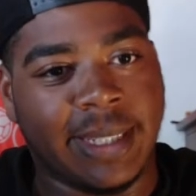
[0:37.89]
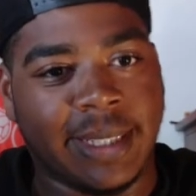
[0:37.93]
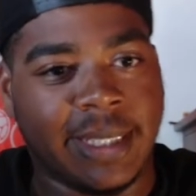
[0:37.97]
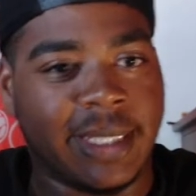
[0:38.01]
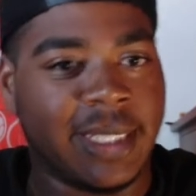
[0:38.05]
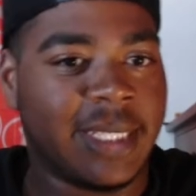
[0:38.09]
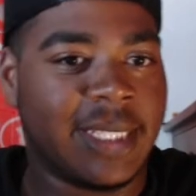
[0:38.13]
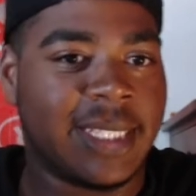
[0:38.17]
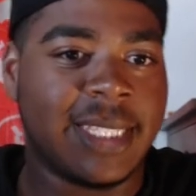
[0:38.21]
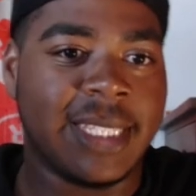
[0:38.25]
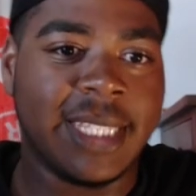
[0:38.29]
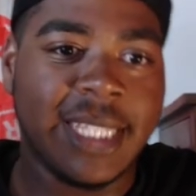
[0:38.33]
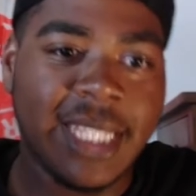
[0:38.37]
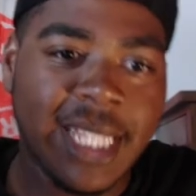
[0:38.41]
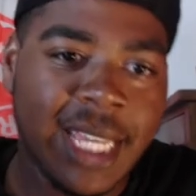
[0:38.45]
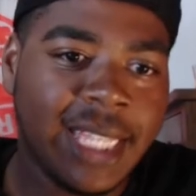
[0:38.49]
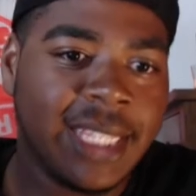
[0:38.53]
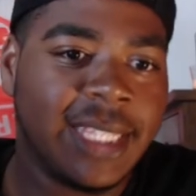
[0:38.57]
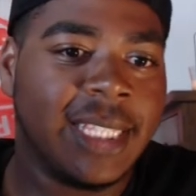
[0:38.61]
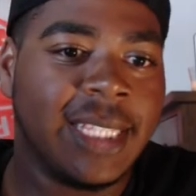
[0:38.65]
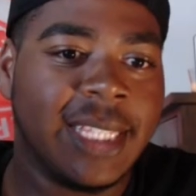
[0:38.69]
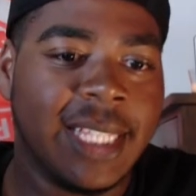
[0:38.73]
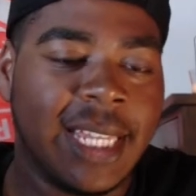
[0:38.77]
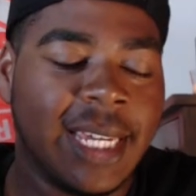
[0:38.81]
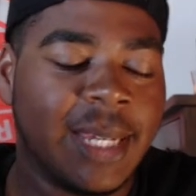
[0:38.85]
There's
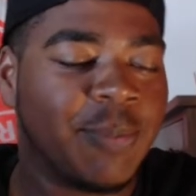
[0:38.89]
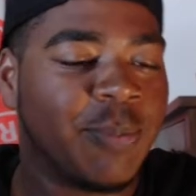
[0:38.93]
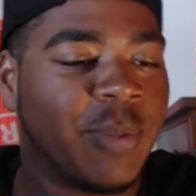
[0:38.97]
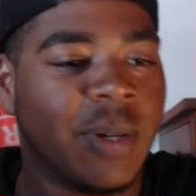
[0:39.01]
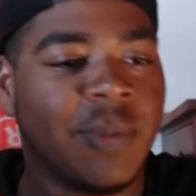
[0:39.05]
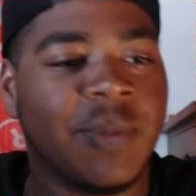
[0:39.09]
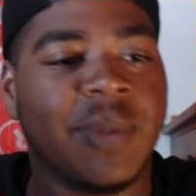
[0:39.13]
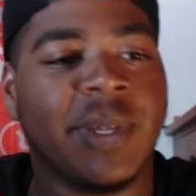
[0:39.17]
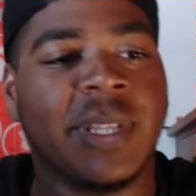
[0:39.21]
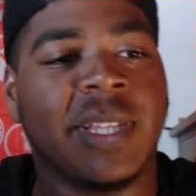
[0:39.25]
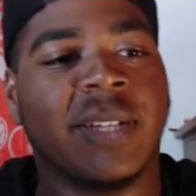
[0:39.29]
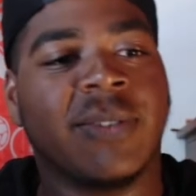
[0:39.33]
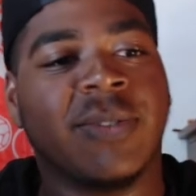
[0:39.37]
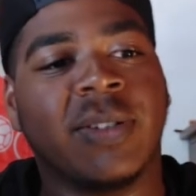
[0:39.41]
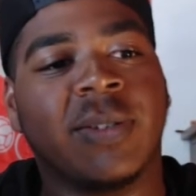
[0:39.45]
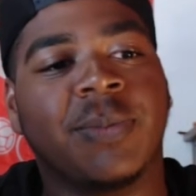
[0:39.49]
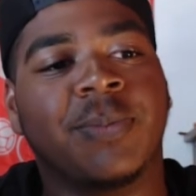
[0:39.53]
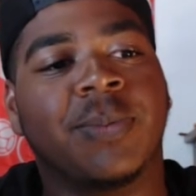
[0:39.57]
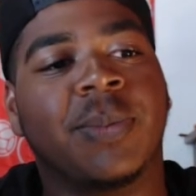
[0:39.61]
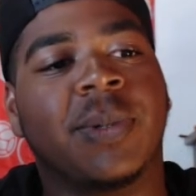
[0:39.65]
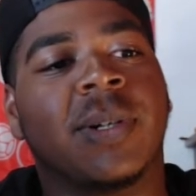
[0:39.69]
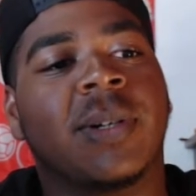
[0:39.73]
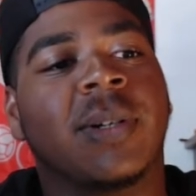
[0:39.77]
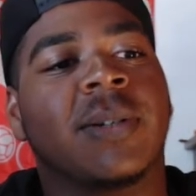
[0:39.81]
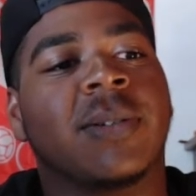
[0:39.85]
nothing like Premier League
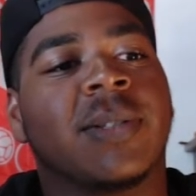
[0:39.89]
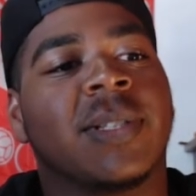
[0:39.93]
football,